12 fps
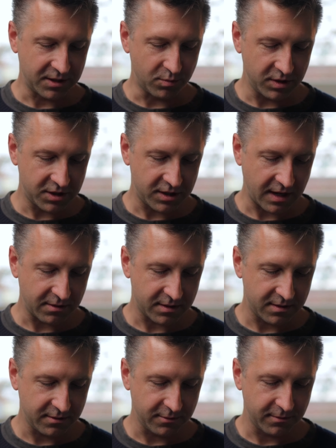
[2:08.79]
So he reached
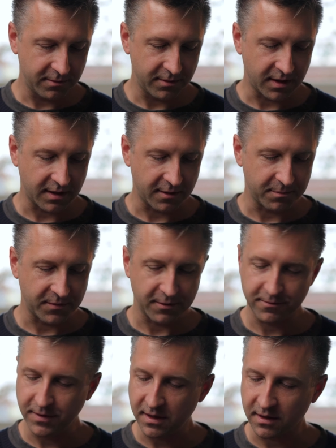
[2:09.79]
out to
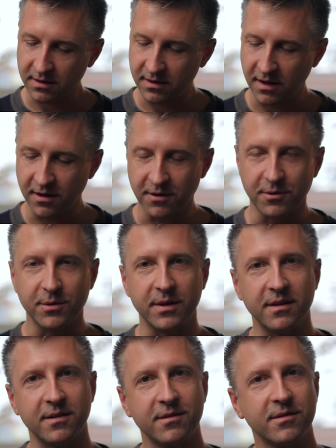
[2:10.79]
Phoenix NATO
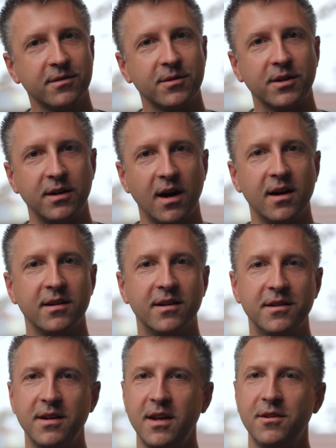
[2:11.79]
and got
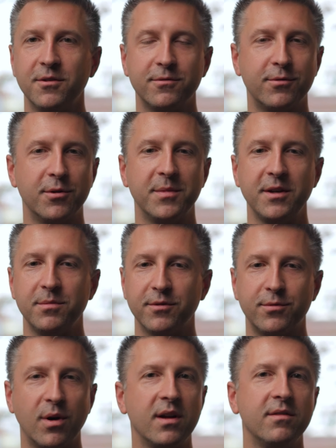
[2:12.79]
a NATO for me
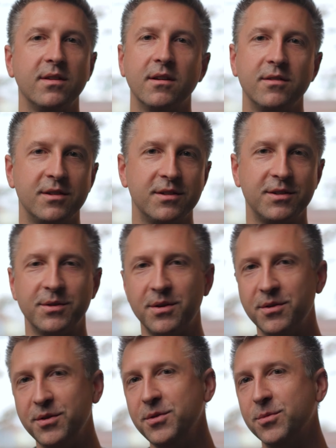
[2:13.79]
before I even understood
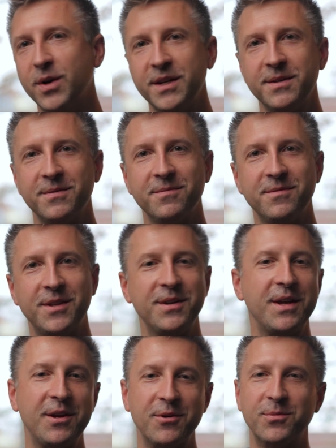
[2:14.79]
or knew what the
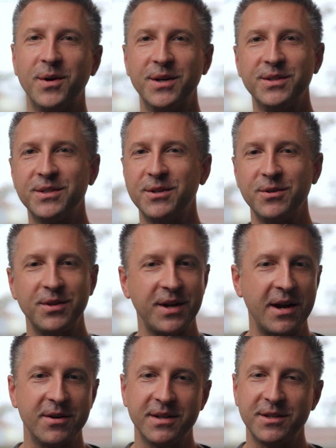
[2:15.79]
NATO was or the
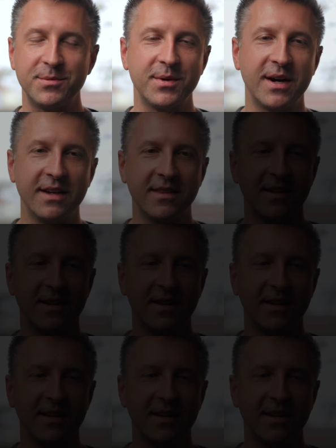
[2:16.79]
heritage behind